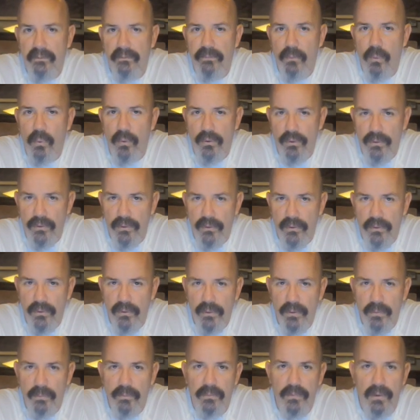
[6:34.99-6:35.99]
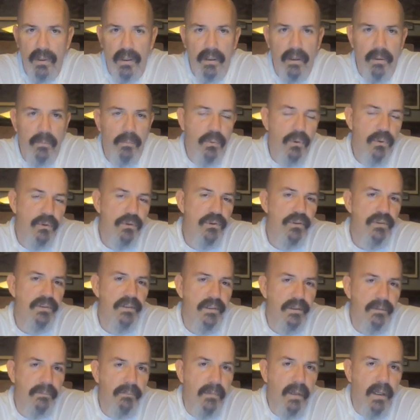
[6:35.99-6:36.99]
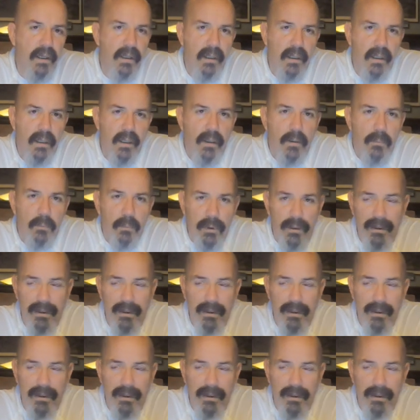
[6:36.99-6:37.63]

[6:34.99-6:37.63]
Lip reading: for your purchasing. But